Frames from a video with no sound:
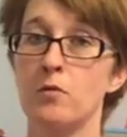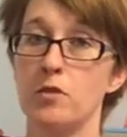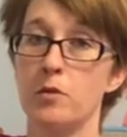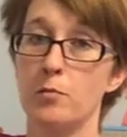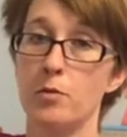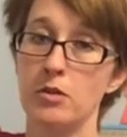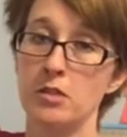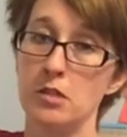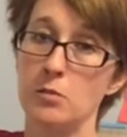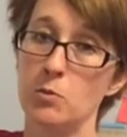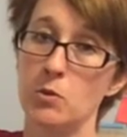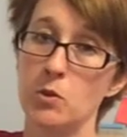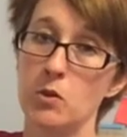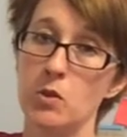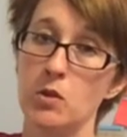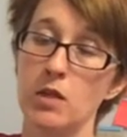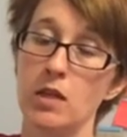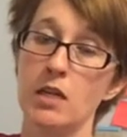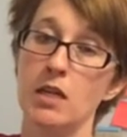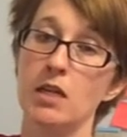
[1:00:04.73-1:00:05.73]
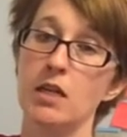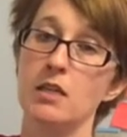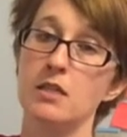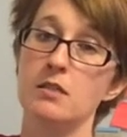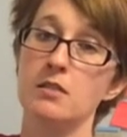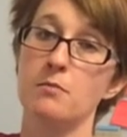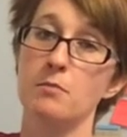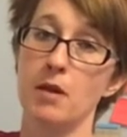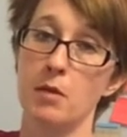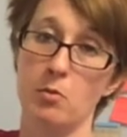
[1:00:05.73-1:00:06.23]
the principal,
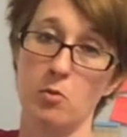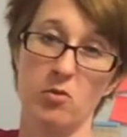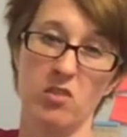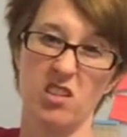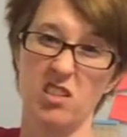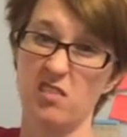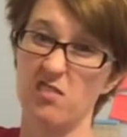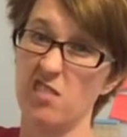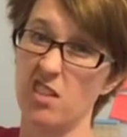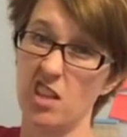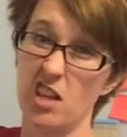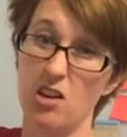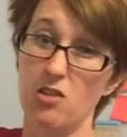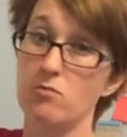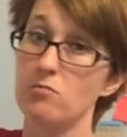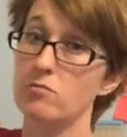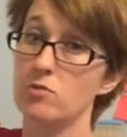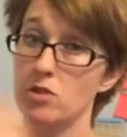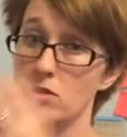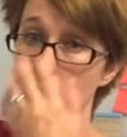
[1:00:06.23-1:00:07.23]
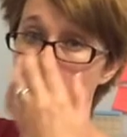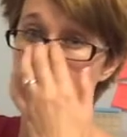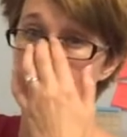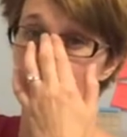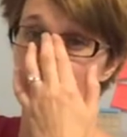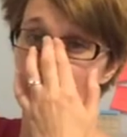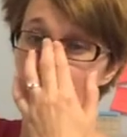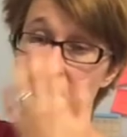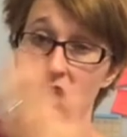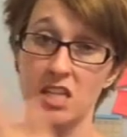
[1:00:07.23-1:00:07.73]
and some paperwork to fill out, just
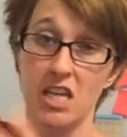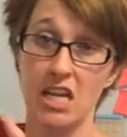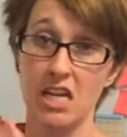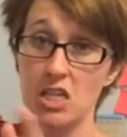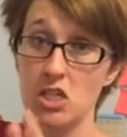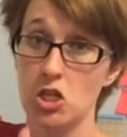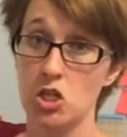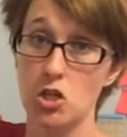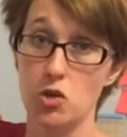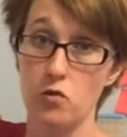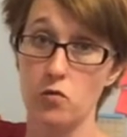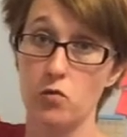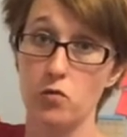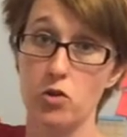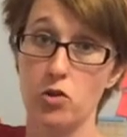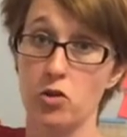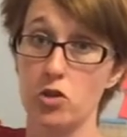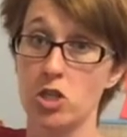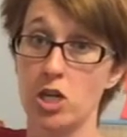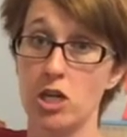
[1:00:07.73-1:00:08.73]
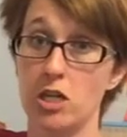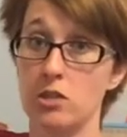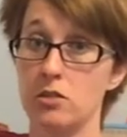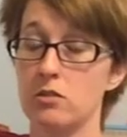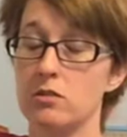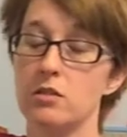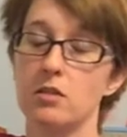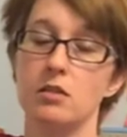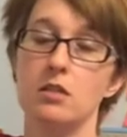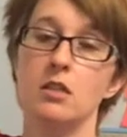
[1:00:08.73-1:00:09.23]
kind of a getting to know your
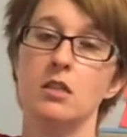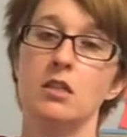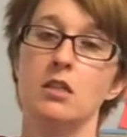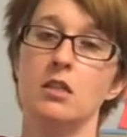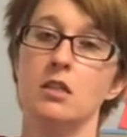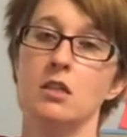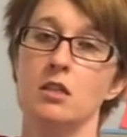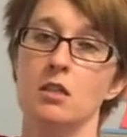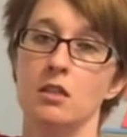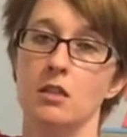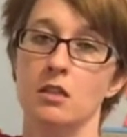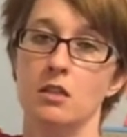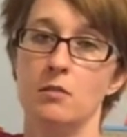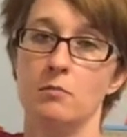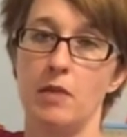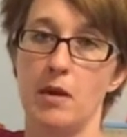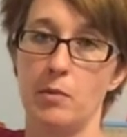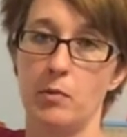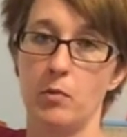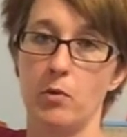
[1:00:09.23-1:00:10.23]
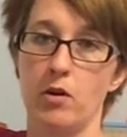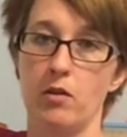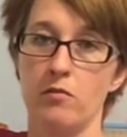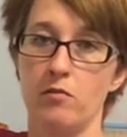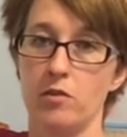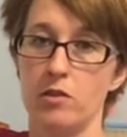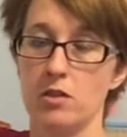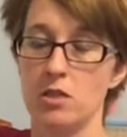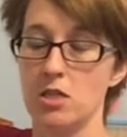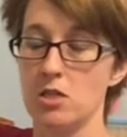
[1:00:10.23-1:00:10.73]
child paperwork
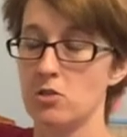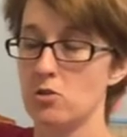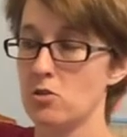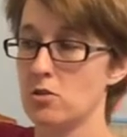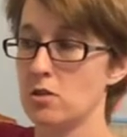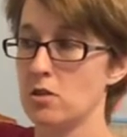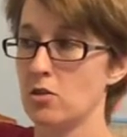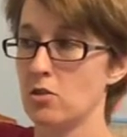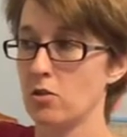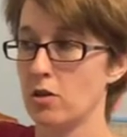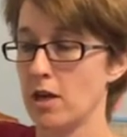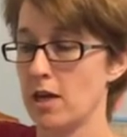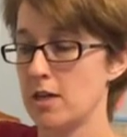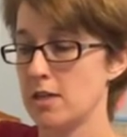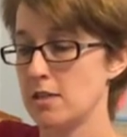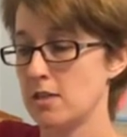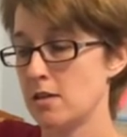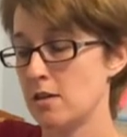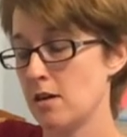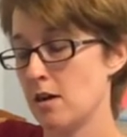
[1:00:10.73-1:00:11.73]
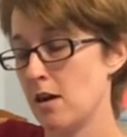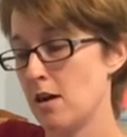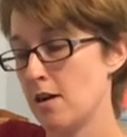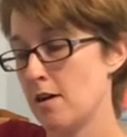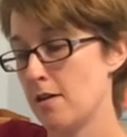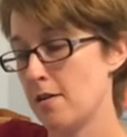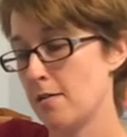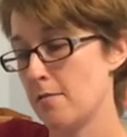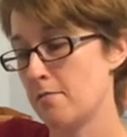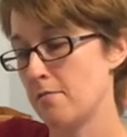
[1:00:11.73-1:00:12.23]
for the teachers to look at.
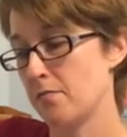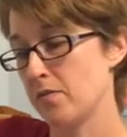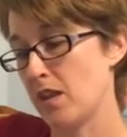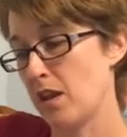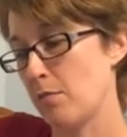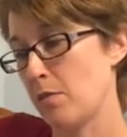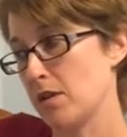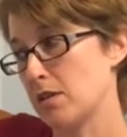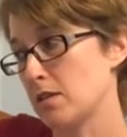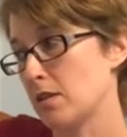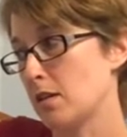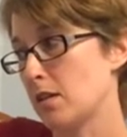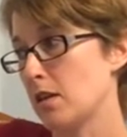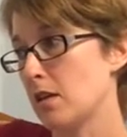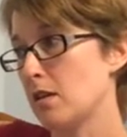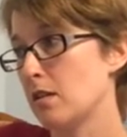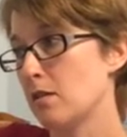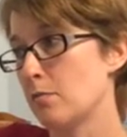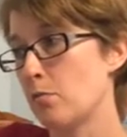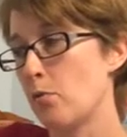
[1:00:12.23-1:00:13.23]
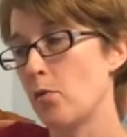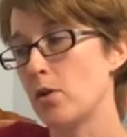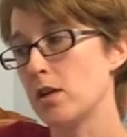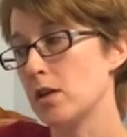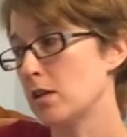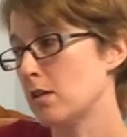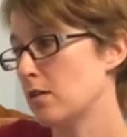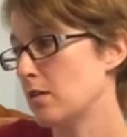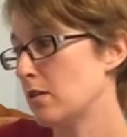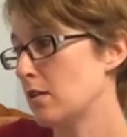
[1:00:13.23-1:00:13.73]
Um, basically, the
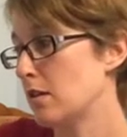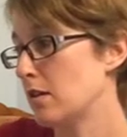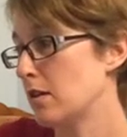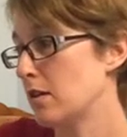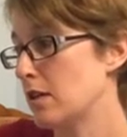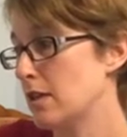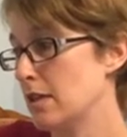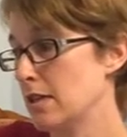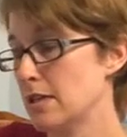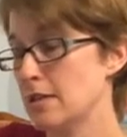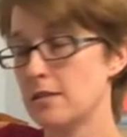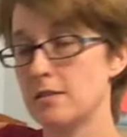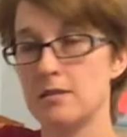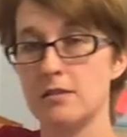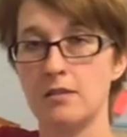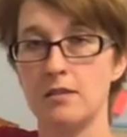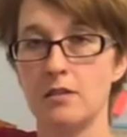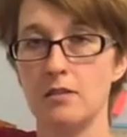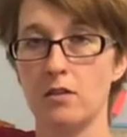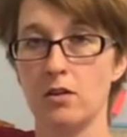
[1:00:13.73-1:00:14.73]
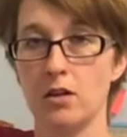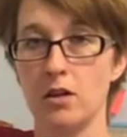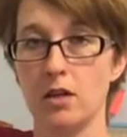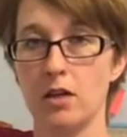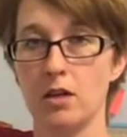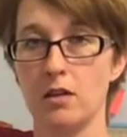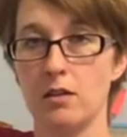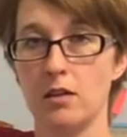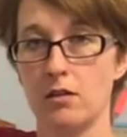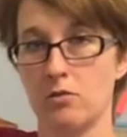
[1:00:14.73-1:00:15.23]
point is
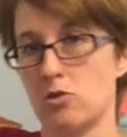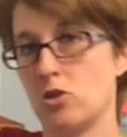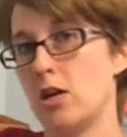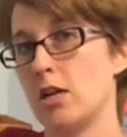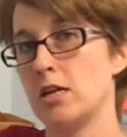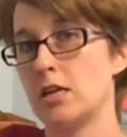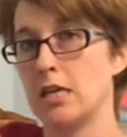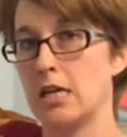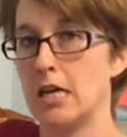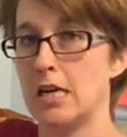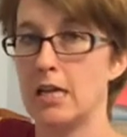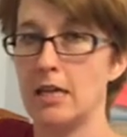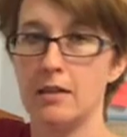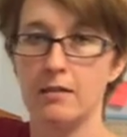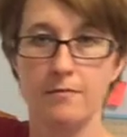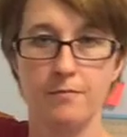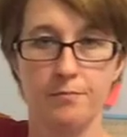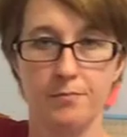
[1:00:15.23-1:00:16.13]
they're, they're trying to kind of